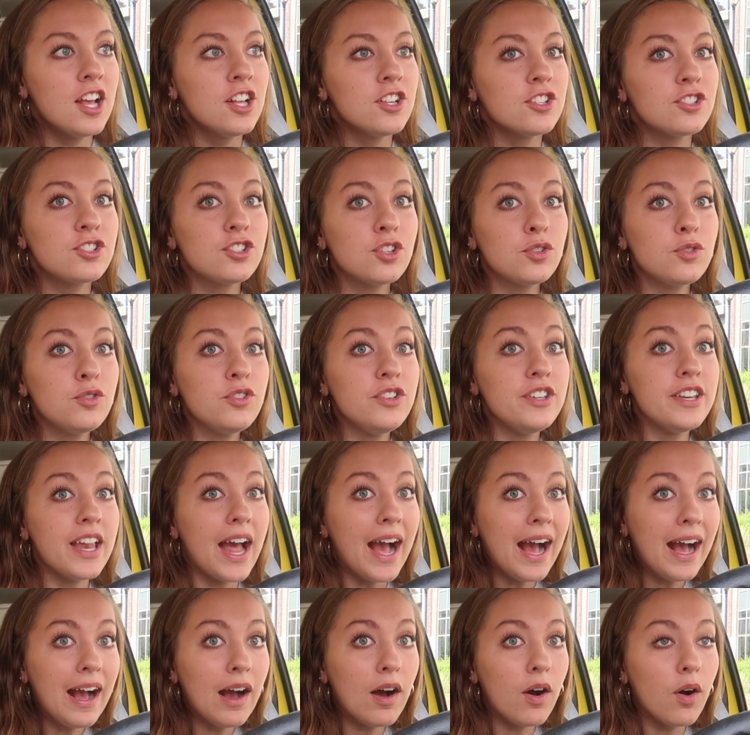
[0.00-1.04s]
So
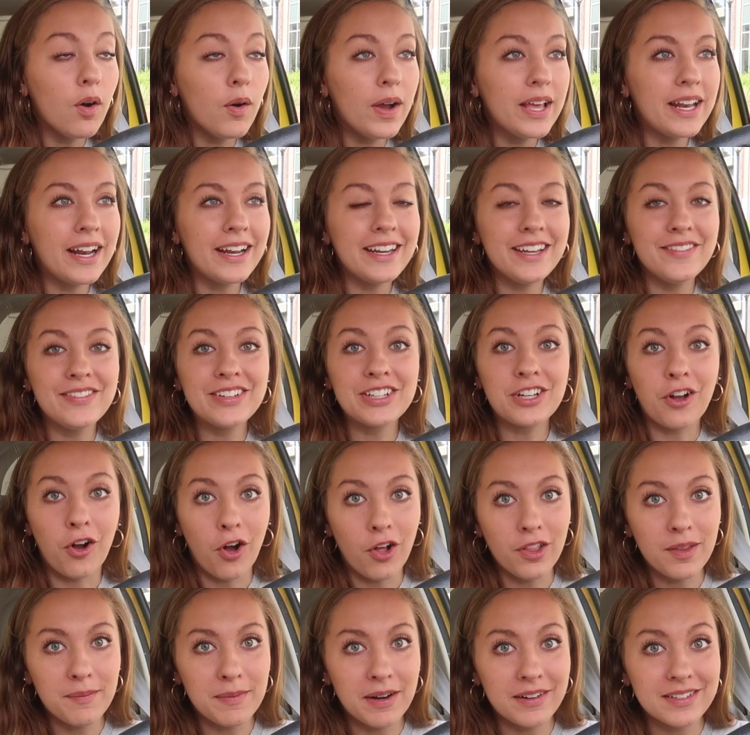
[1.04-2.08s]
now, and I even
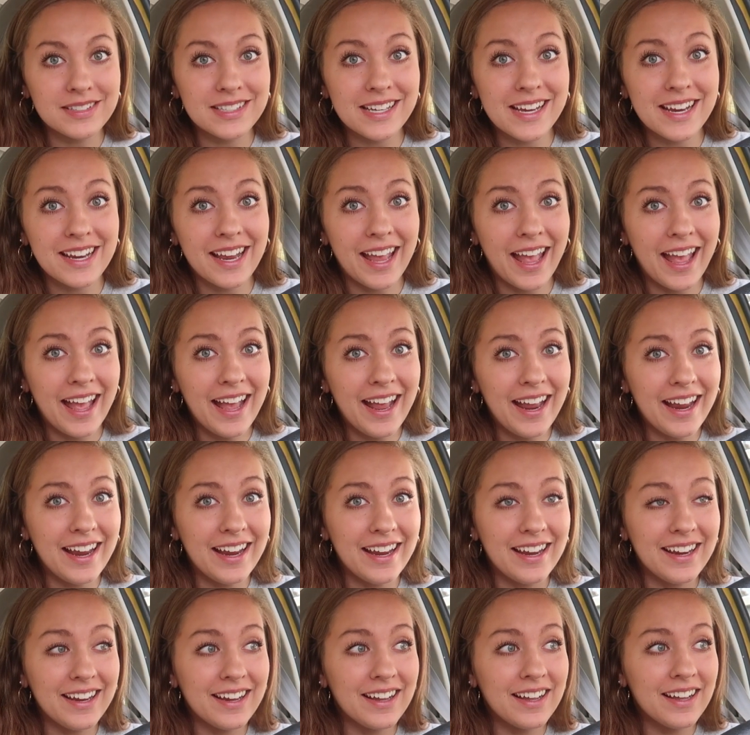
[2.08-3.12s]
called them and I was like,
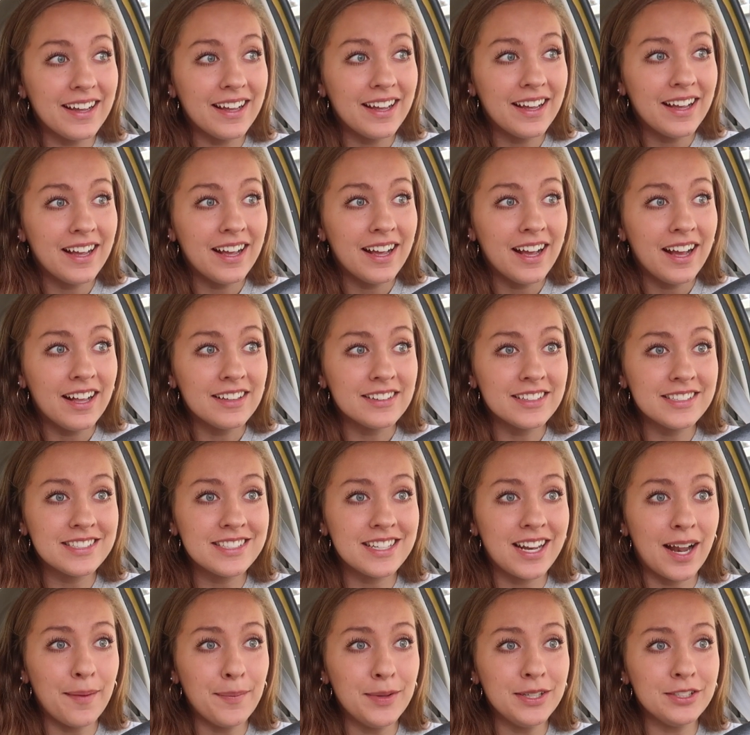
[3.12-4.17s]
hey,
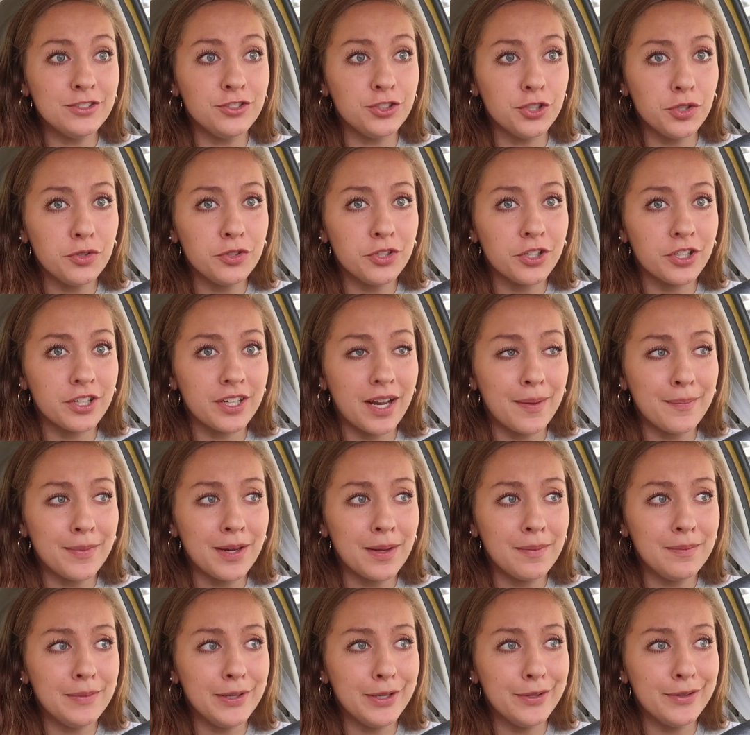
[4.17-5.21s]
listen, I'm a junior and I'm
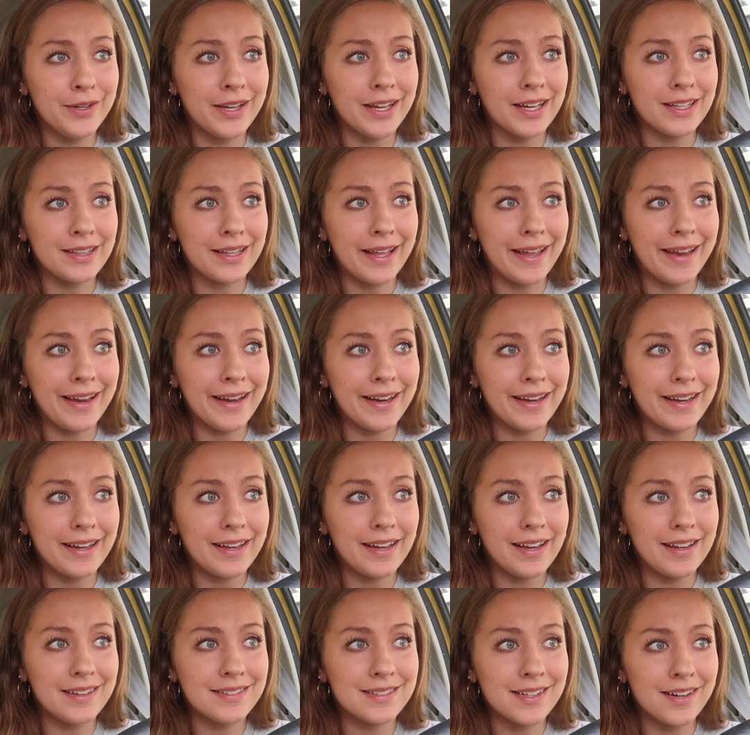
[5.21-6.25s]
commuting. Like,
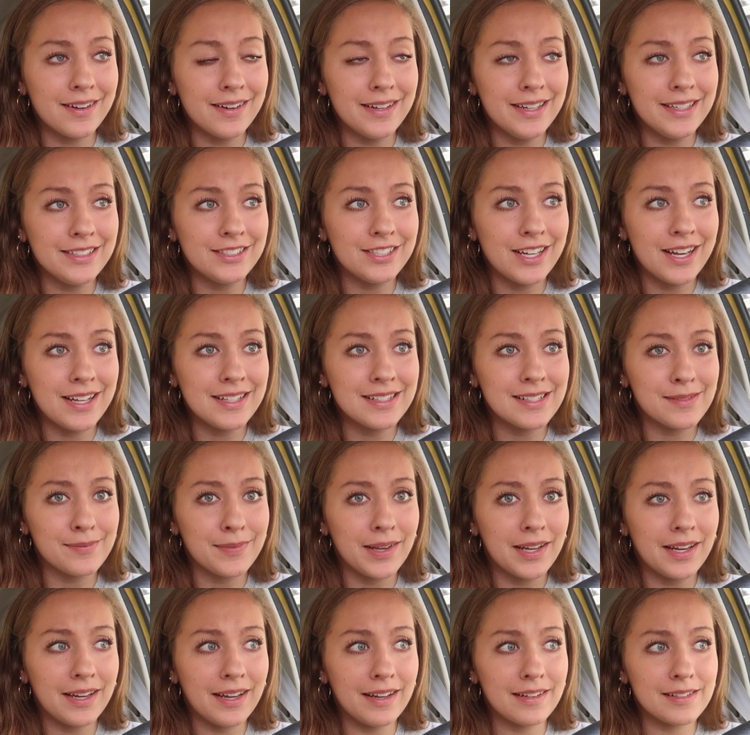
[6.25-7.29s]
is there any chance
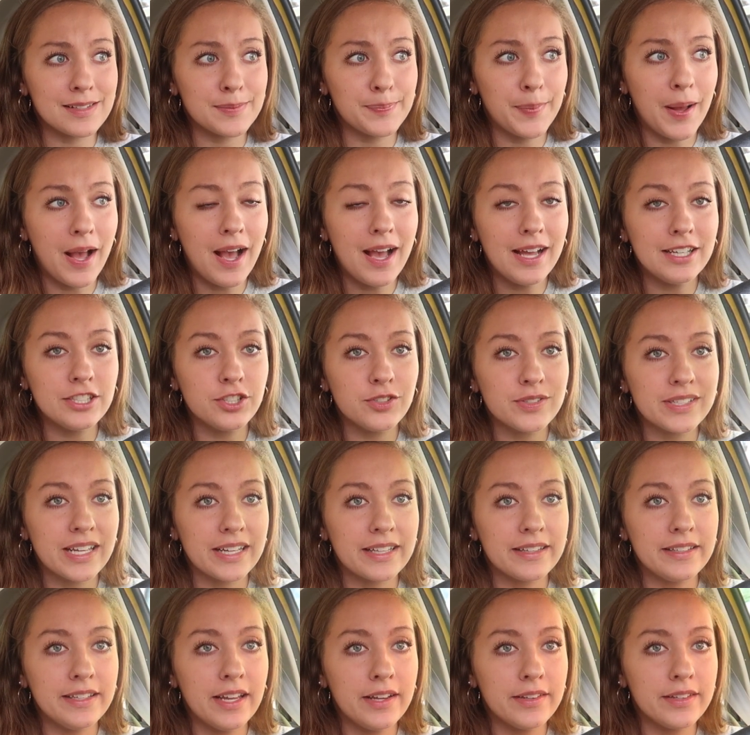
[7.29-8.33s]
I'm gonna get a spot? And she's
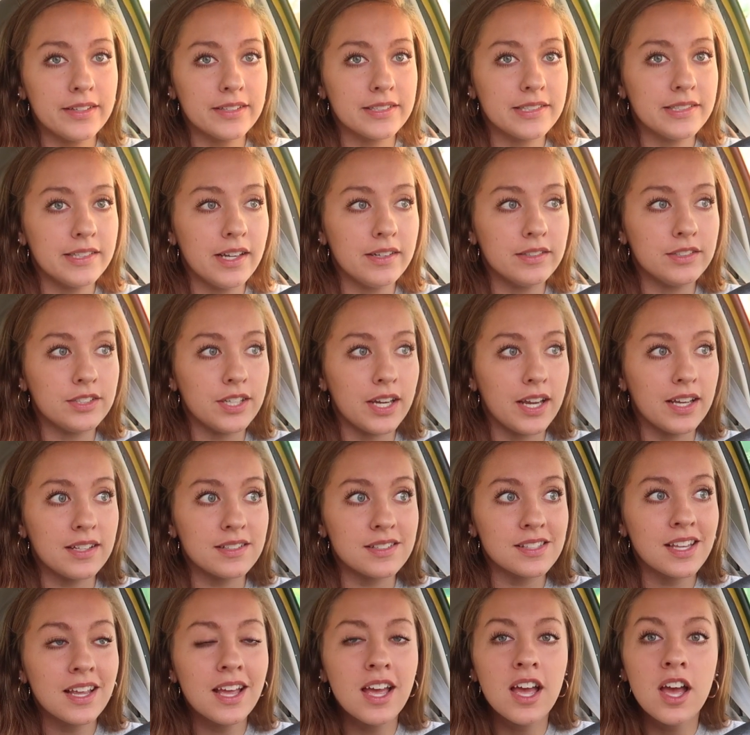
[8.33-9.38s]
like, no, there's no
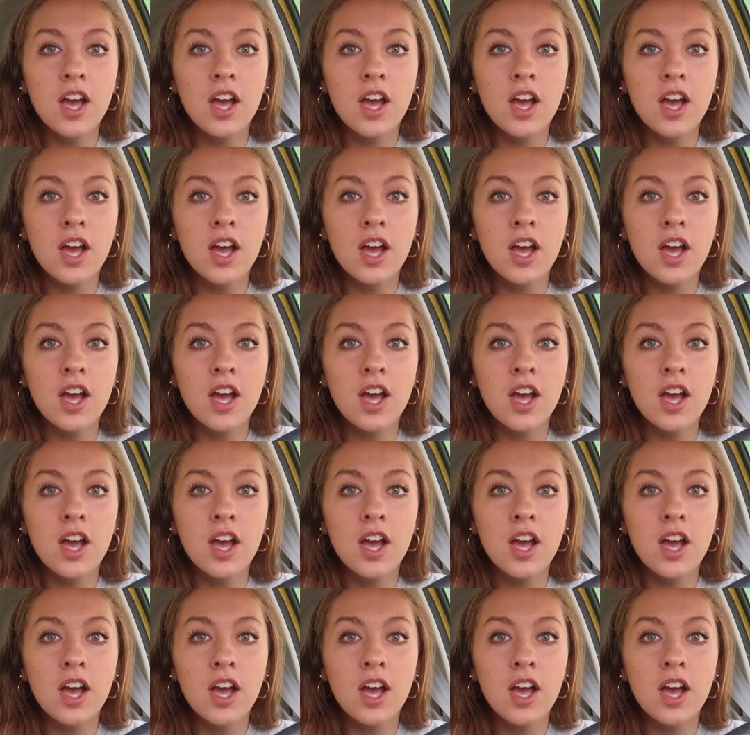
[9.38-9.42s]
chance.